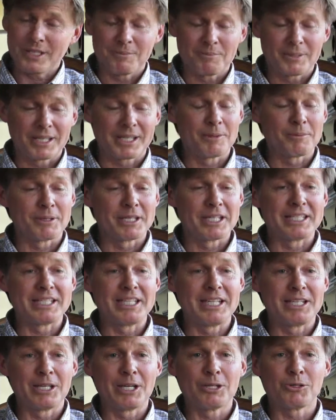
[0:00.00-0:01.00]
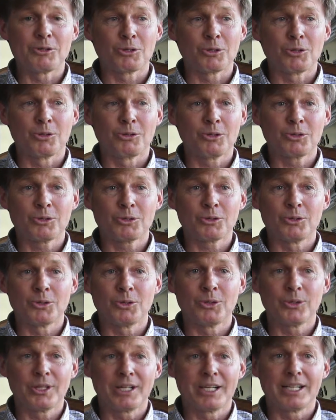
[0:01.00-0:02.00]
becoming a teenager and going to
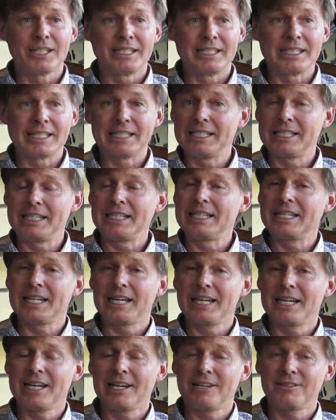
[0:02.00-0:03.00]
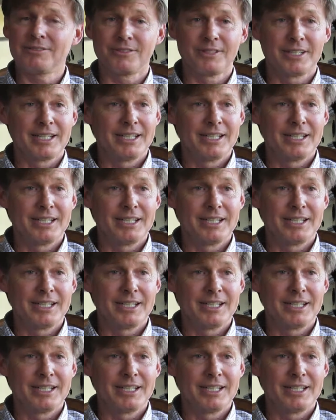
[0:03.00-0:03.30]
school, I didn't need to have